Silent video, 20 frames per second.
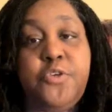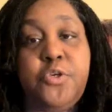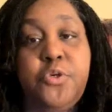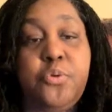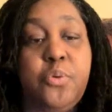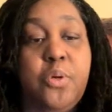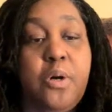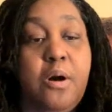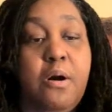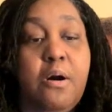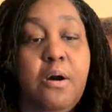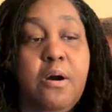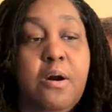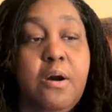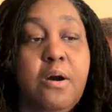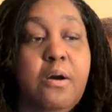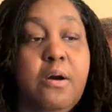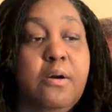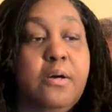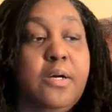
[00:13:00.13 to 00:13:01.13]
you
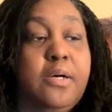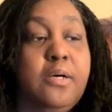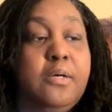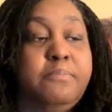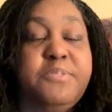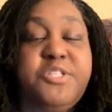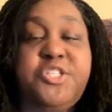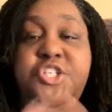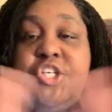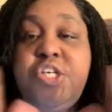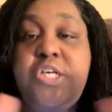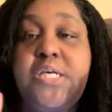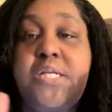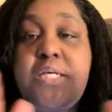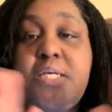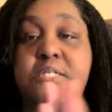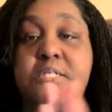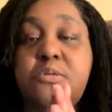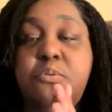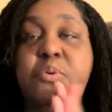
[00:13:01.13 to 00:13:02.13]
are a
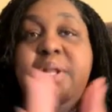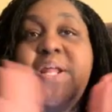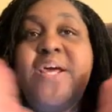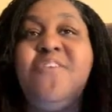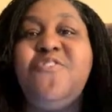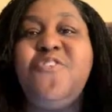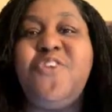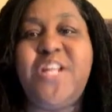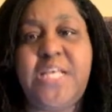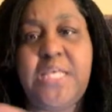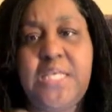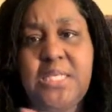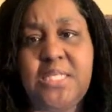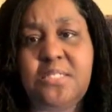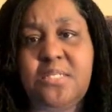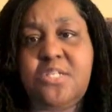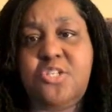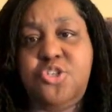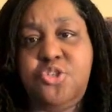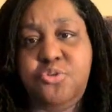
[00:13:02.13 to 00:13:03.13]
machinist, or whatever it is
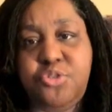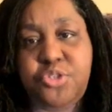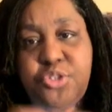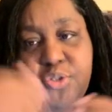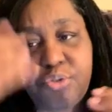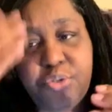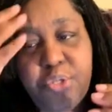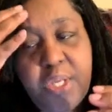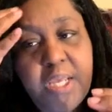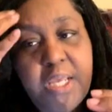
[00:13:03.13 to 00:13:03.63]
that you do,